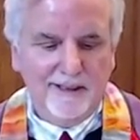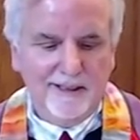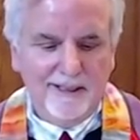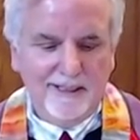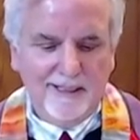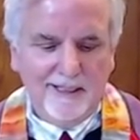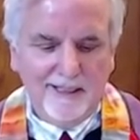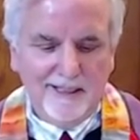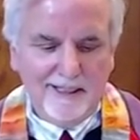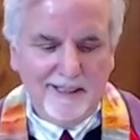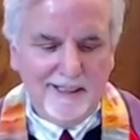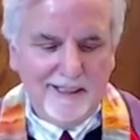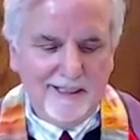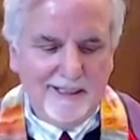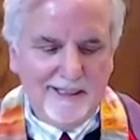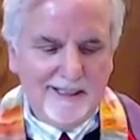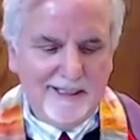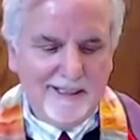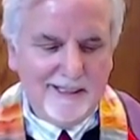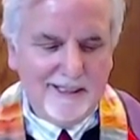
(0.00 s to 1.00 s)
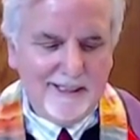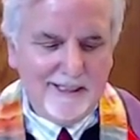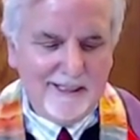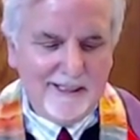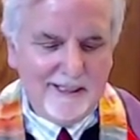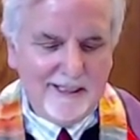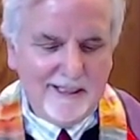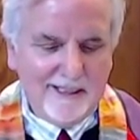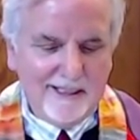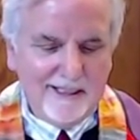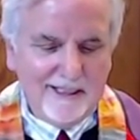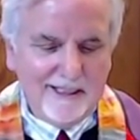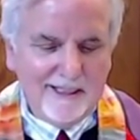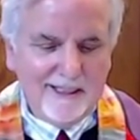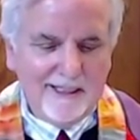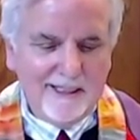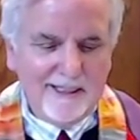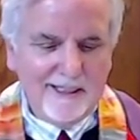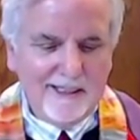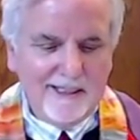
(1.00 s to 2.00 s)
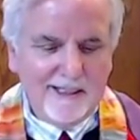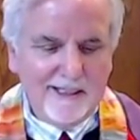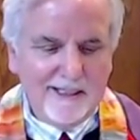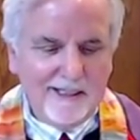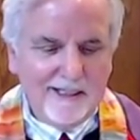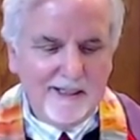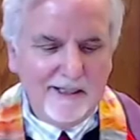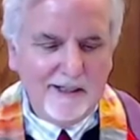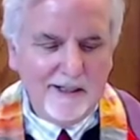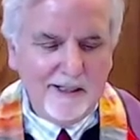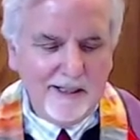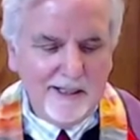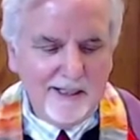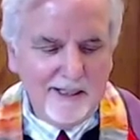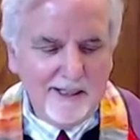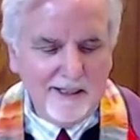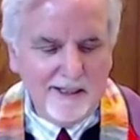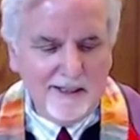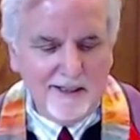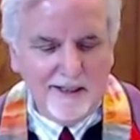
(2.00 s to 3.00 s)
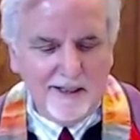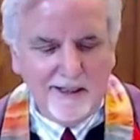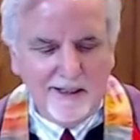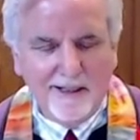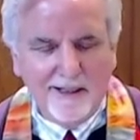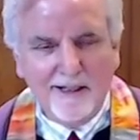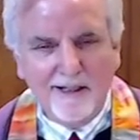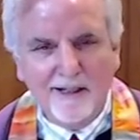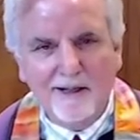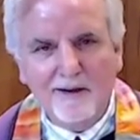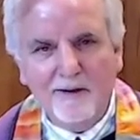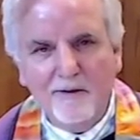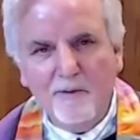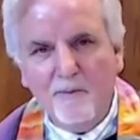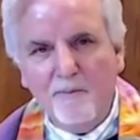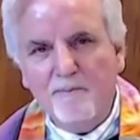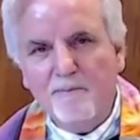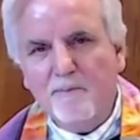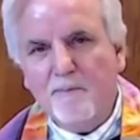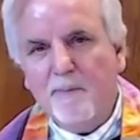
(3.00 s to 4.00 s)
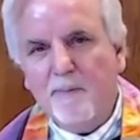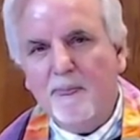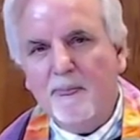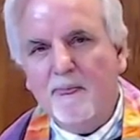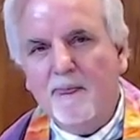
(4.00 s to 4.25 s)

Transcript: Nothing is said.